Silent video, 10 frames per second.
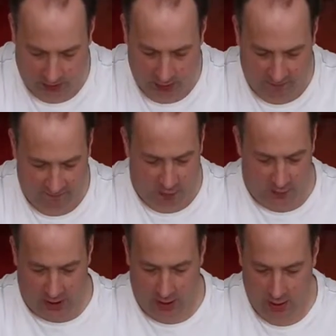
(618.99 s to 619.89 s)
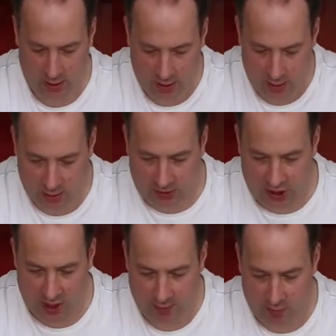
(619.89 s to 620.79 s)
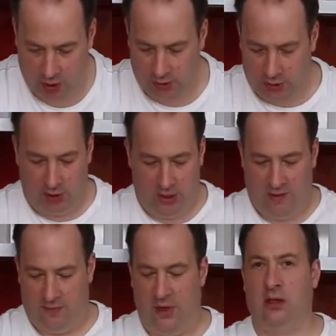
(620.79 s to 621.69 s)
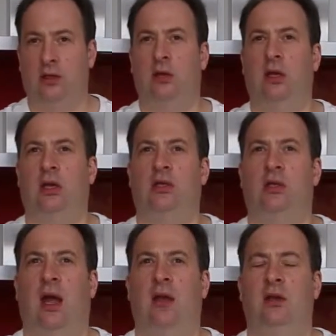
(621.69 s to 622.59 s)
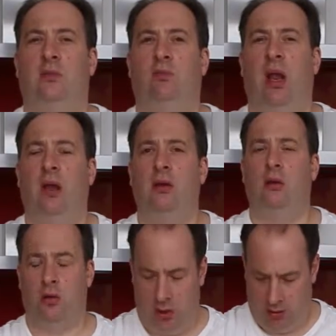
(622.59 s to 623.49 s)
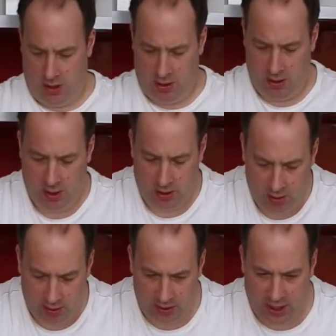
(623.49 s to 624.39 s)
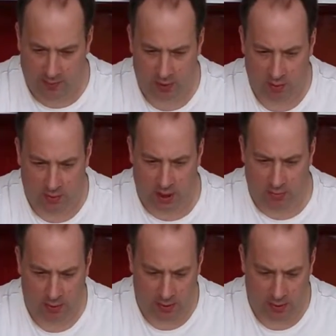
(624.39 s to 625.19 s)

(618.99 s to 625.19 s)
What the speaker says: to form the shape I want. So you can leave these ends blunt, or you can taper them up.